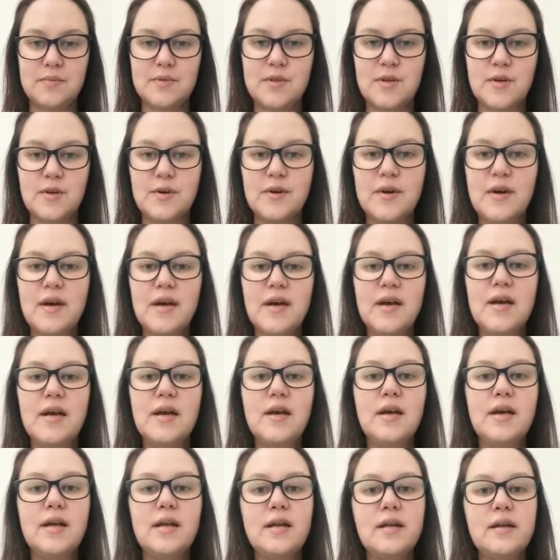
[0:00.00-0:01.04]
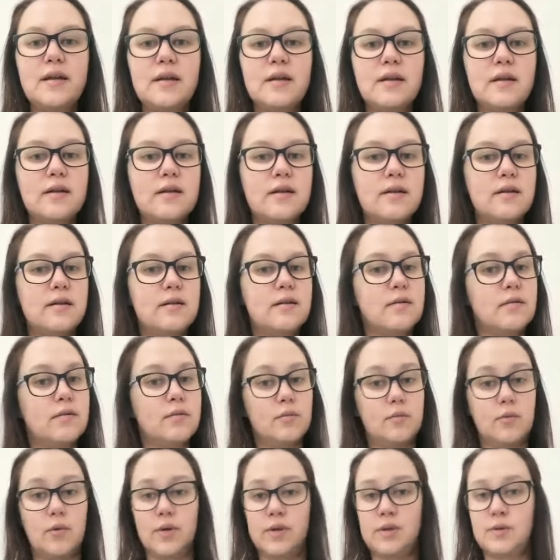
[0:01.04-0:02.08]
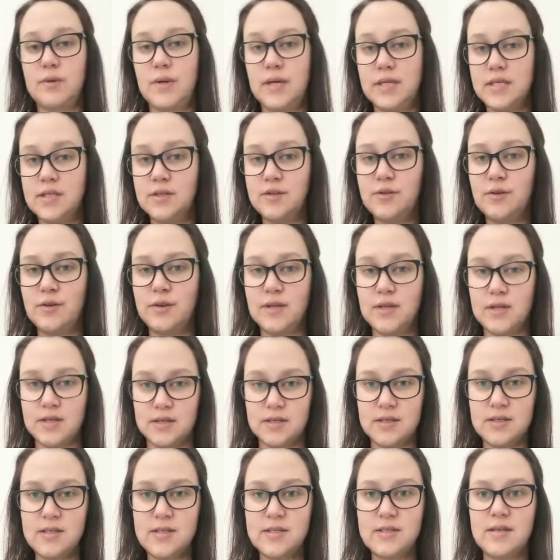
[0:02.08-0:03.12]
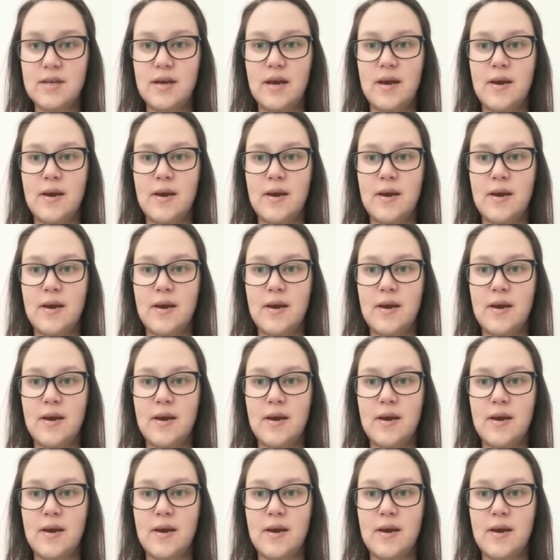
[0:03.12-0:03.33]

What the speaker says: So, in with relation to this,